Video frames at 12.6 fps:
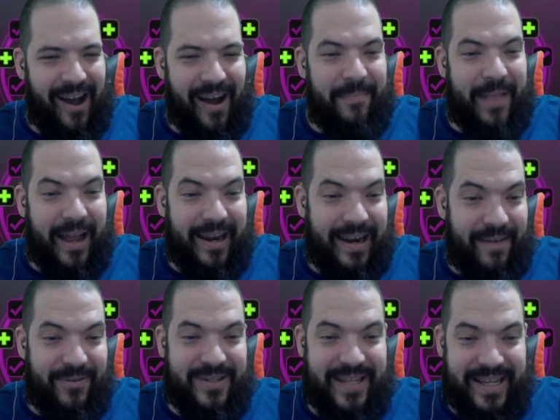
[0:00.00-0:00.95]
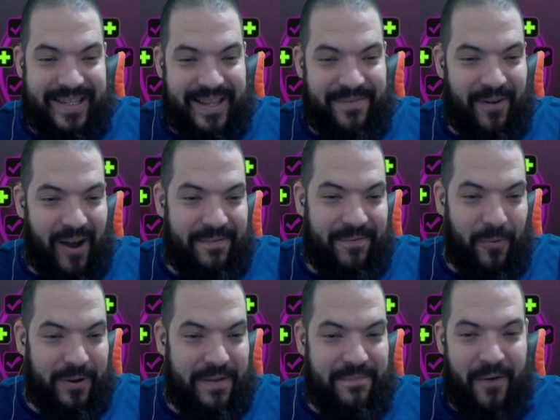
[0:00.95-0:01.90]
down at level 65,
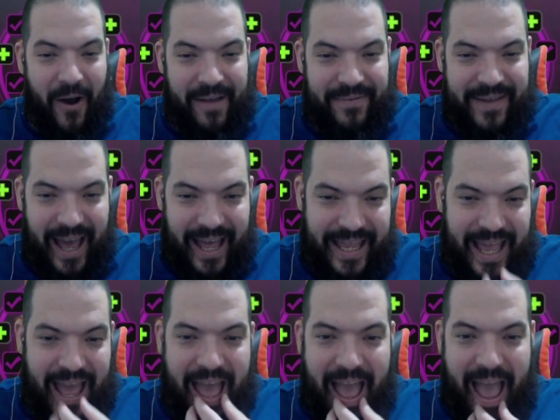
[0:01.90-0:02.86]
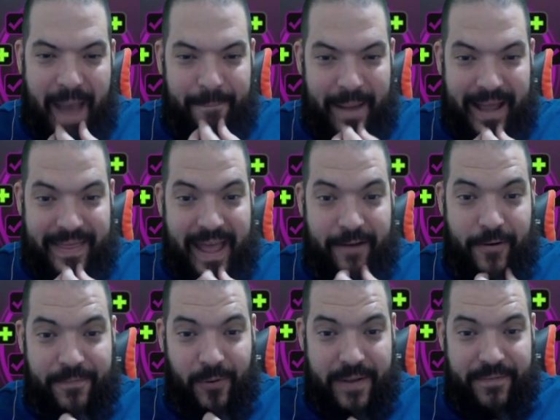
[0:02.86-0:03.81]
45k. Ant-Man there
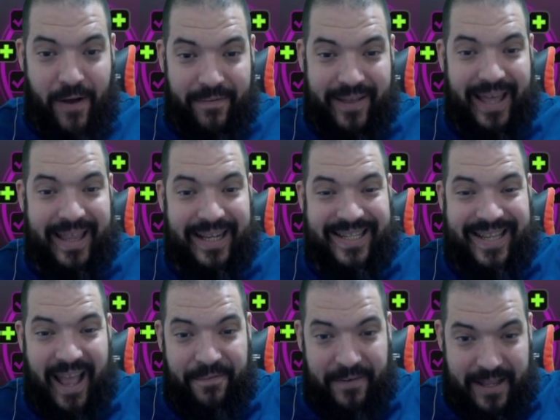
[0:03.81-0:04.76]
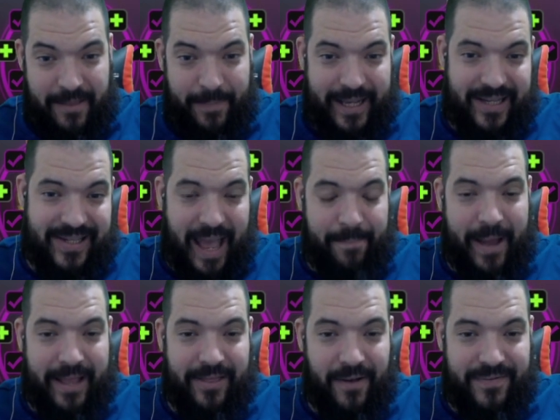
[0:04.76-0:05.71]
at 45k. That's definitely the biggest
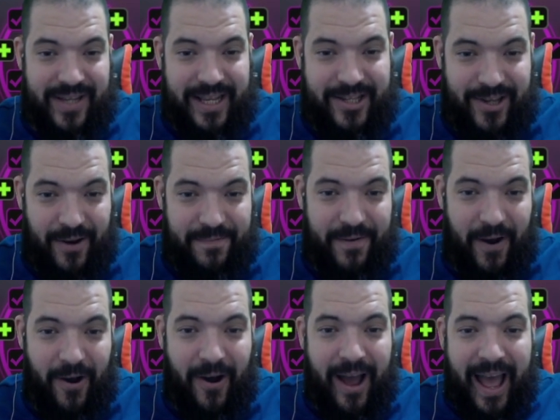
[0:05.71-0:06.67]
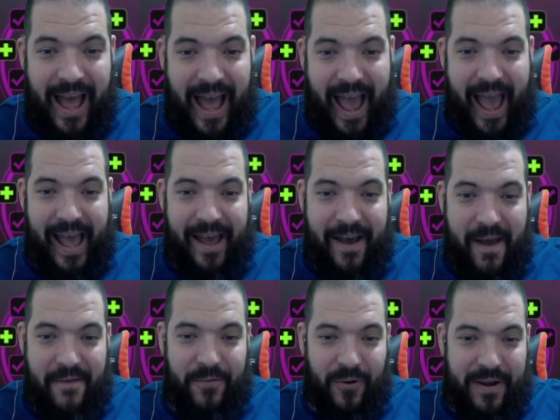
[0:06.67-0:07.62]
Ant-Man that I've seen so far.
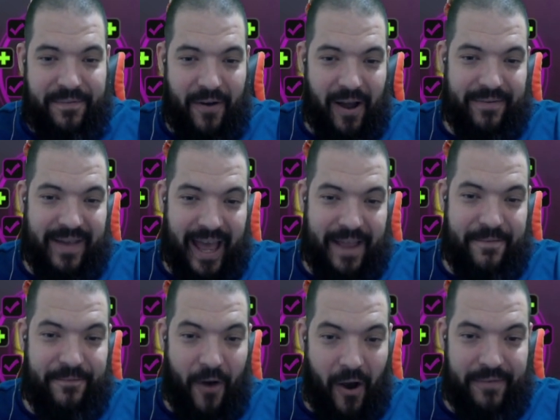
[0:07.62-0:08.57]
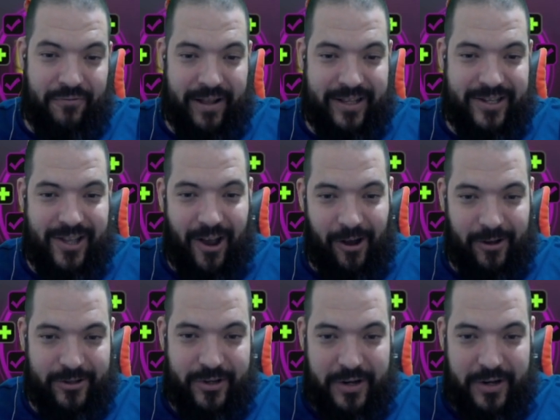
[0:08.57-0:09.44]
At 45k, 5 red stars on